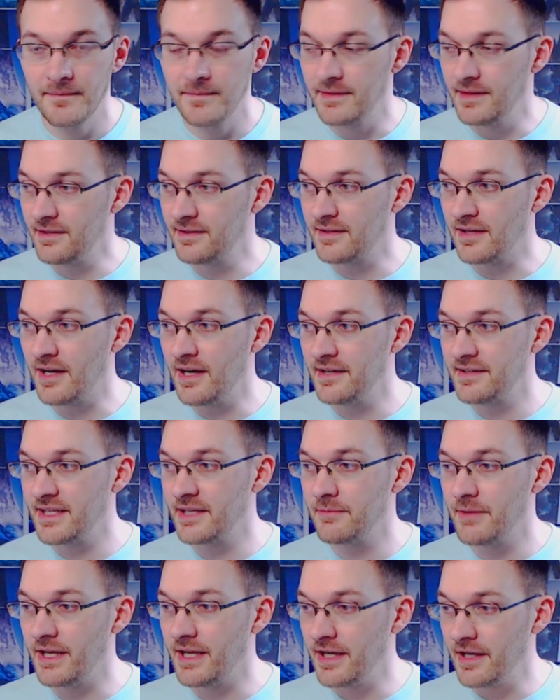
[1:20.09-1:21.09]
This
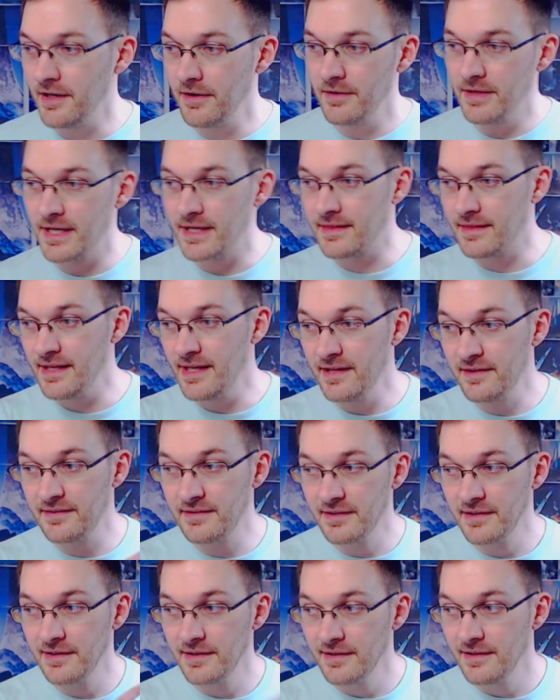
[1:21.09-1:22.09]
content right here, like
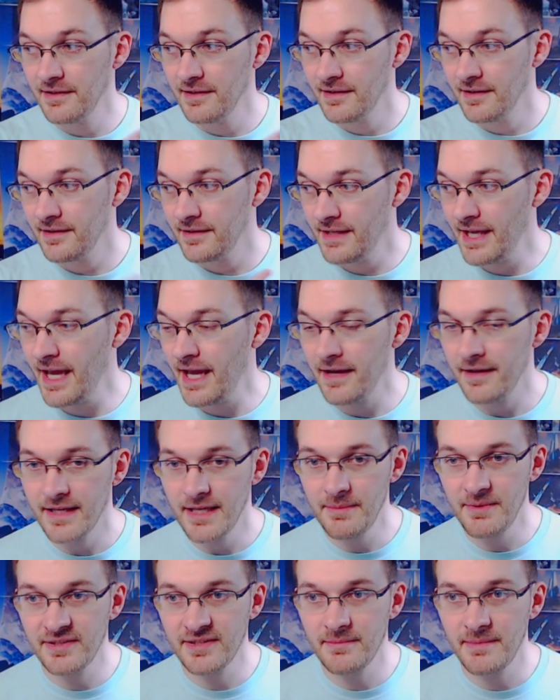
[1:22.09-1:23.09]
this, yeah,
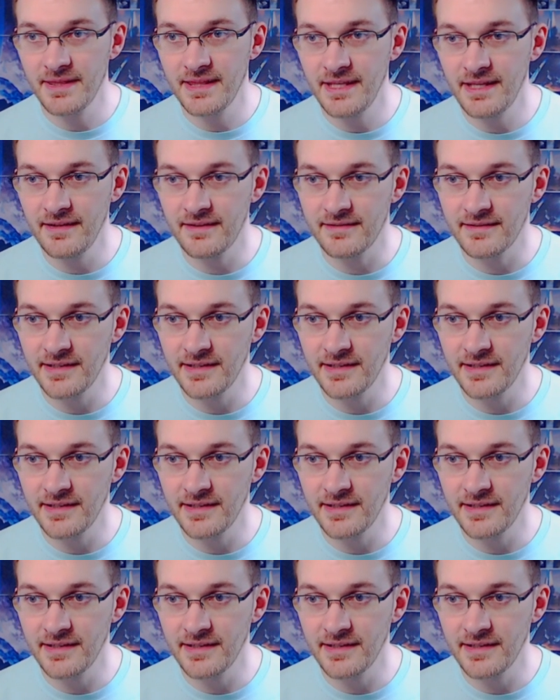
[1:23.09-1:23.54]
give me some of this.